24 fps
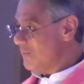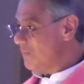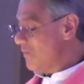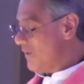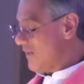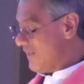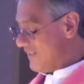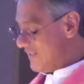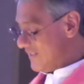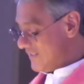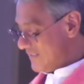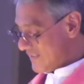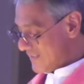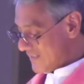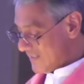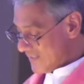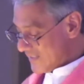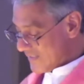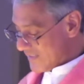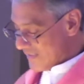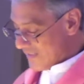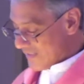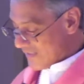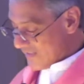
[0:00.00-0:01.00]

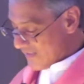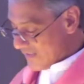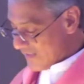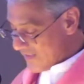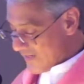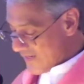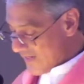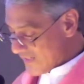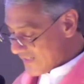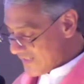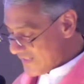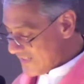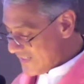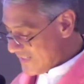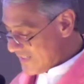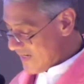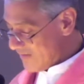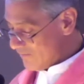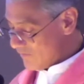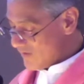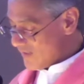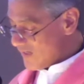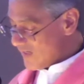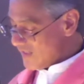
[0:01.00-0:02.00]
complaint that he
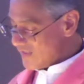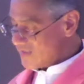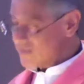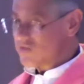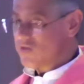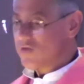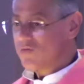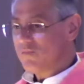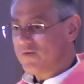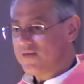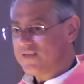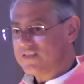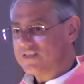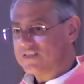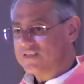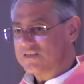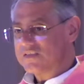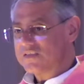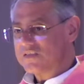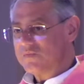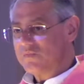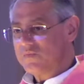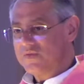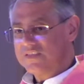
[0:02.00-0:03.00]
never got so much
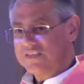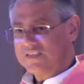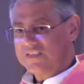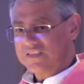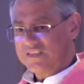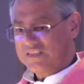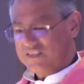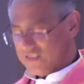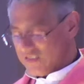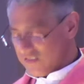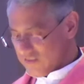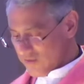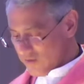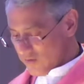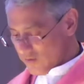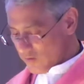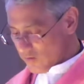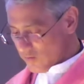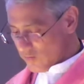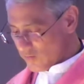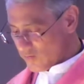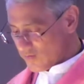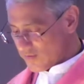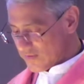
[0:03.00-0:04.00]
as a young
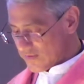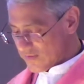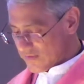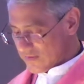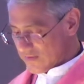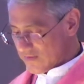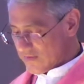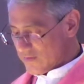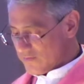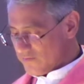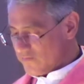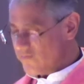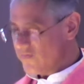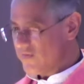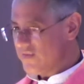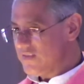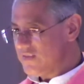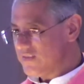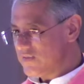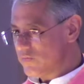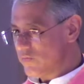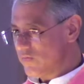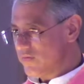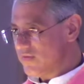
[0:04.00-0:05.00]
goat to
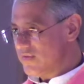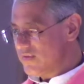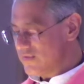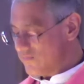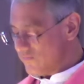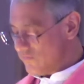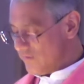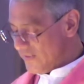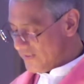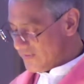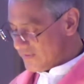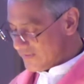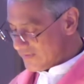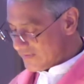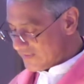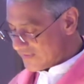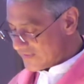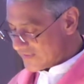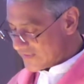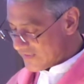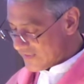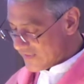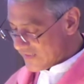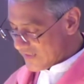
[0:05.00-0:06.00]
feast with his
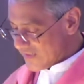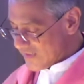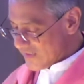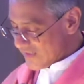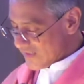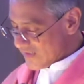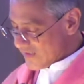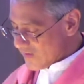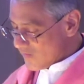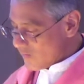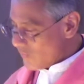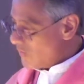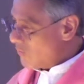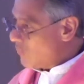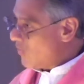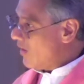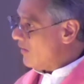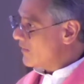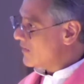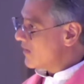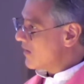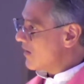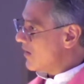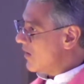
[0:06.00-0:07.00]
friends. We
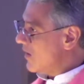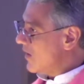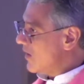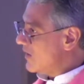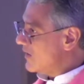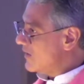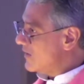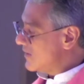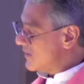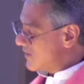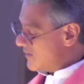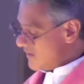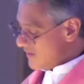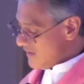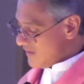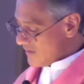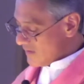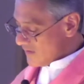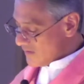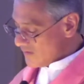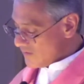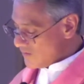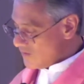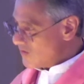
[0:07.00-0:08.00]
want God
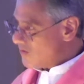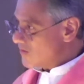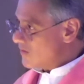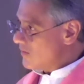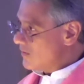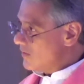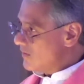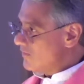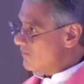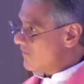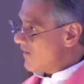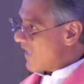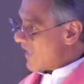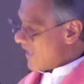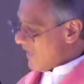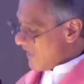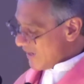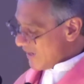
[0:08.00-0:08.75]
to serve